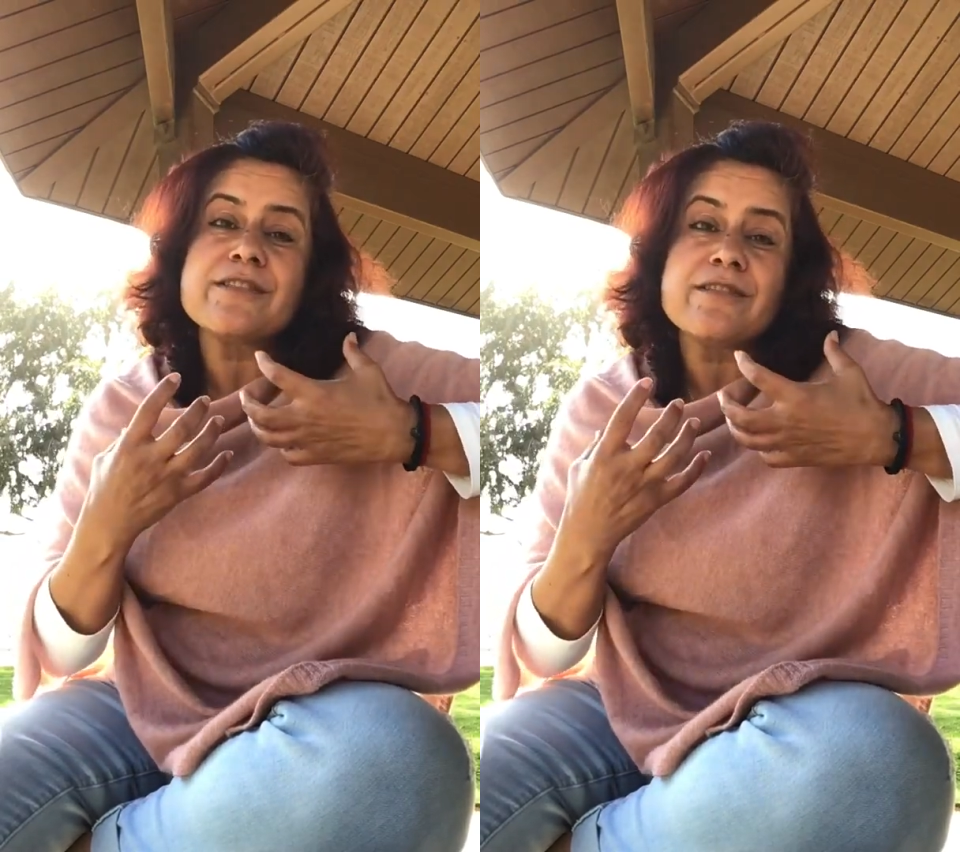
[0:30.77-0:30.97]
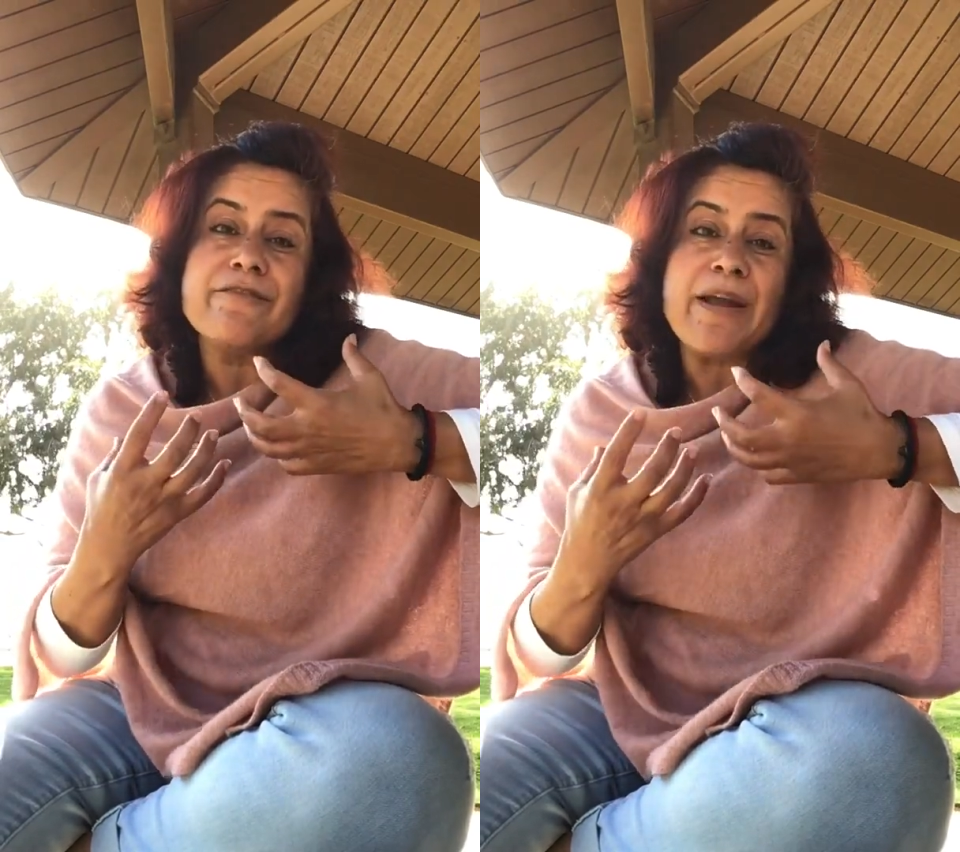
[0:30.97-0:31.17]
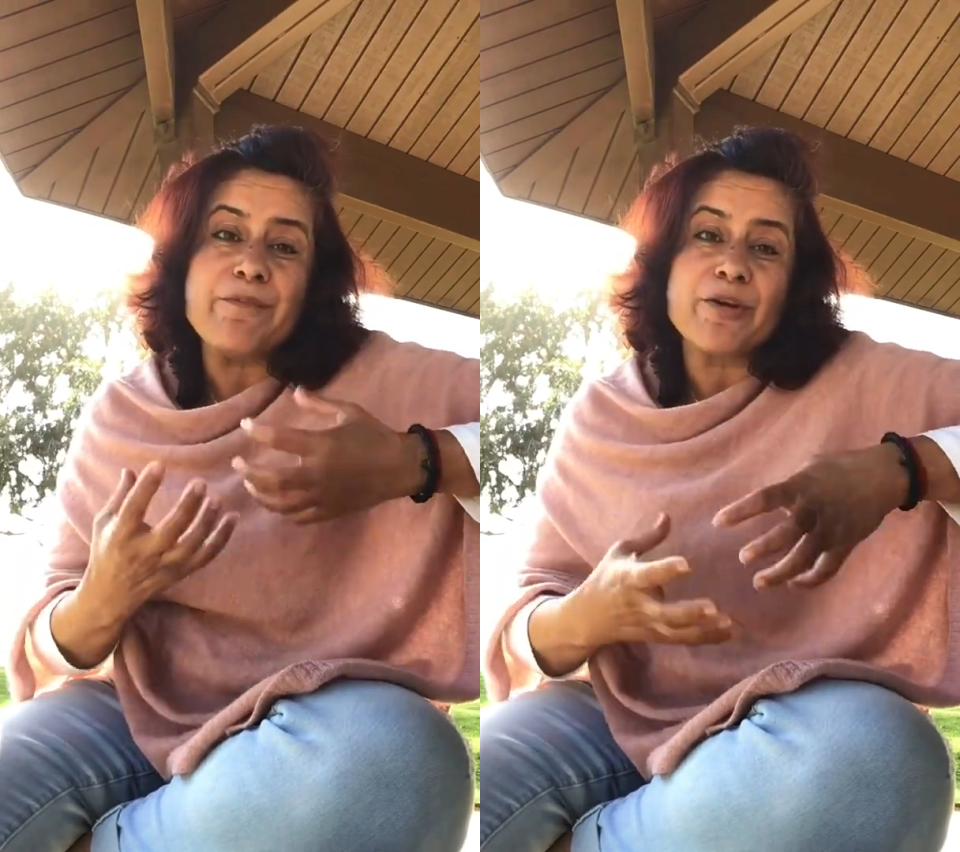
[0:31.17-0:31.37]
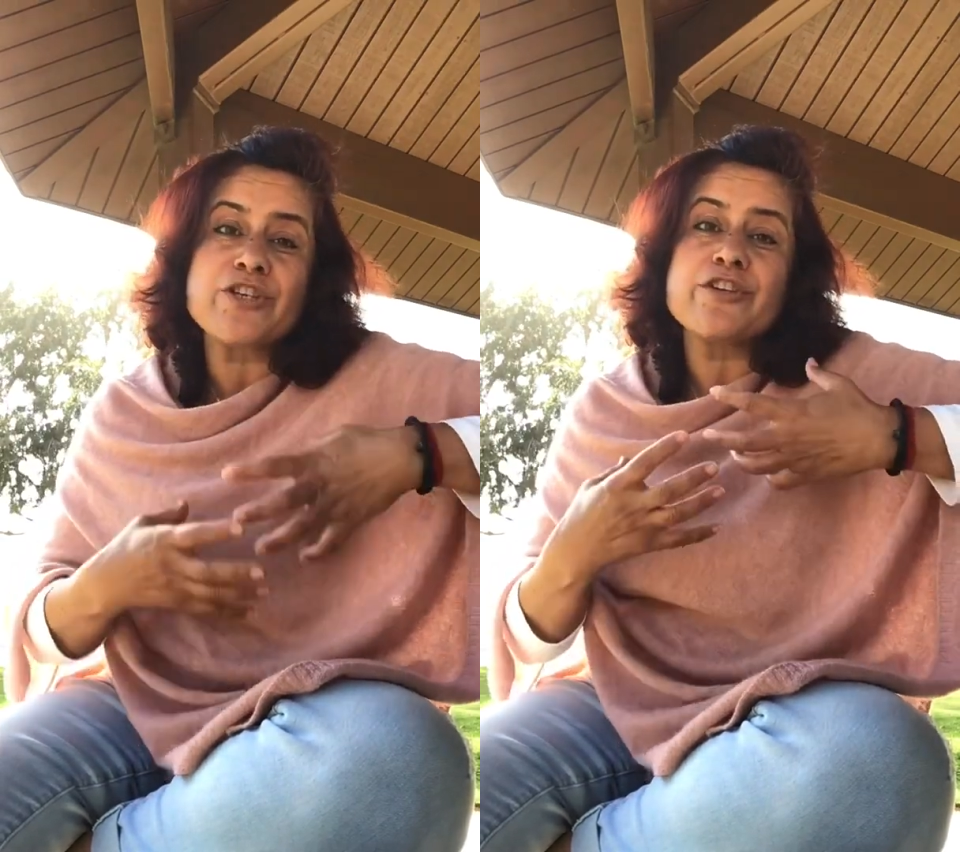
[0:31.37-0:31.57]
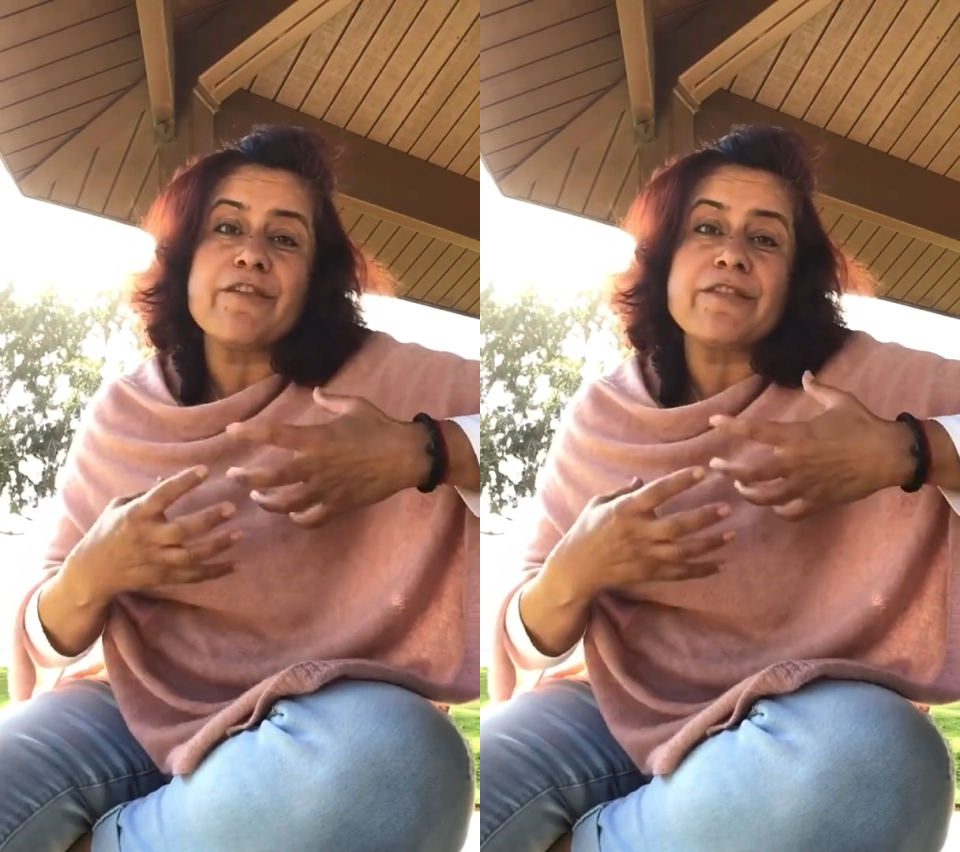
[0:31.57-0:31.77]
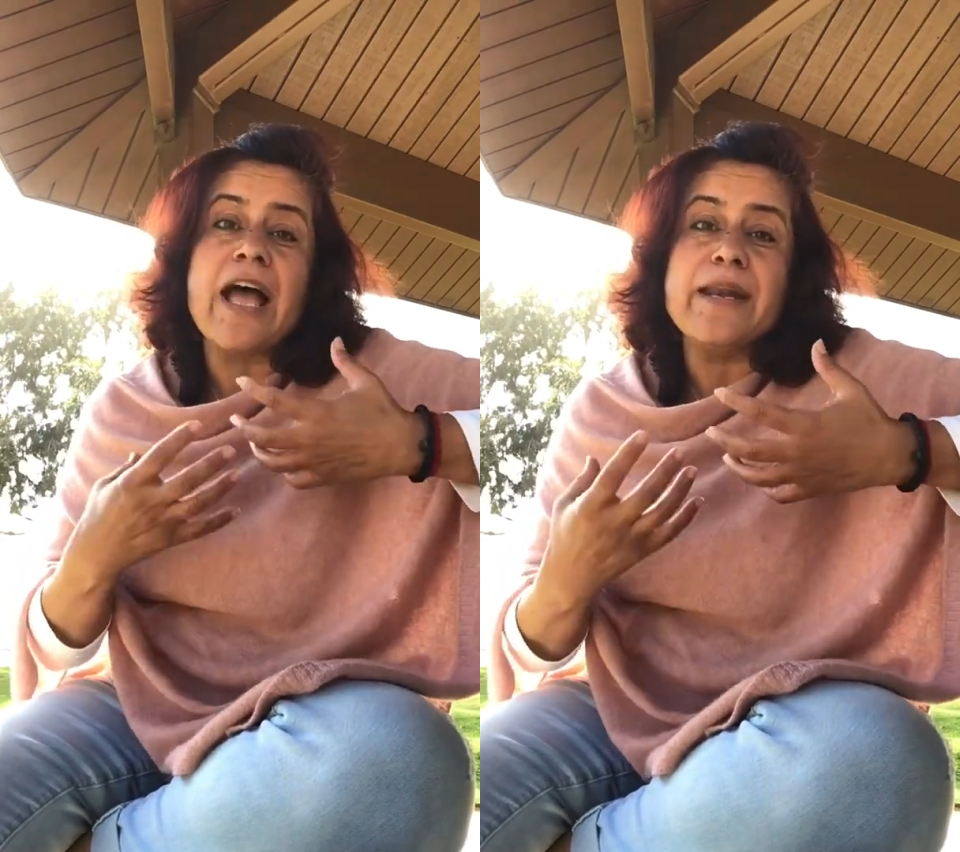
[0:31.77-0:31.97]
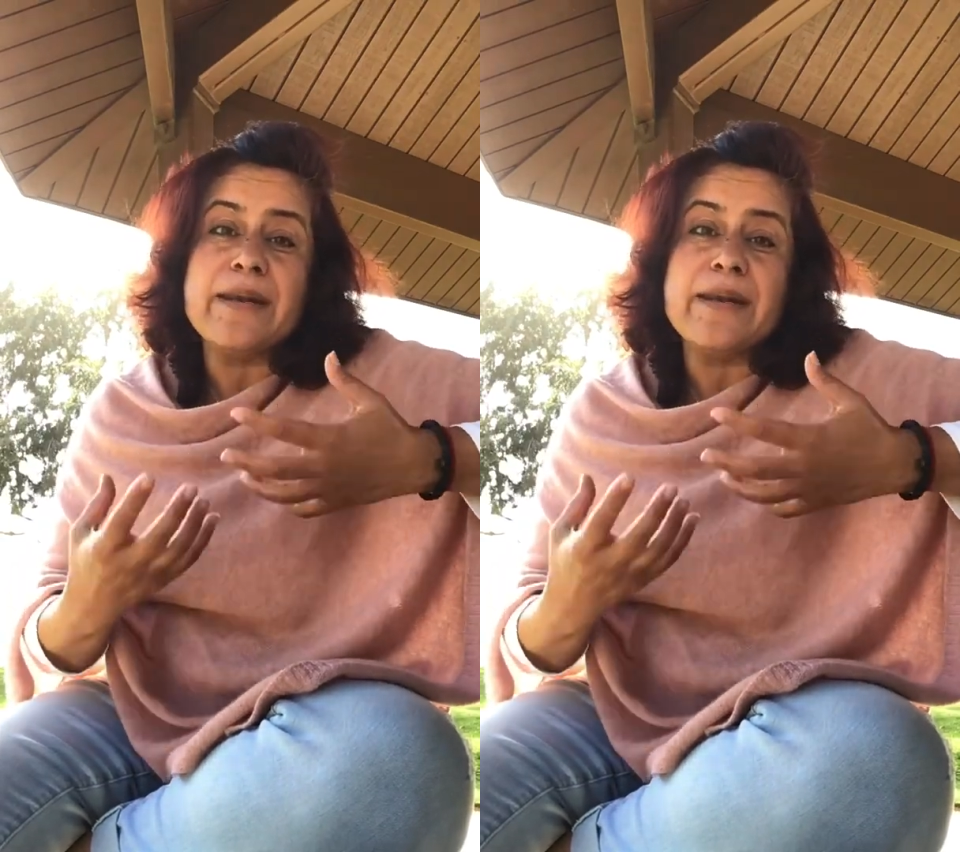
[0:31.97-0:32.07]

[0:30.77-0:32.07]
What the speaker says: the vibration of that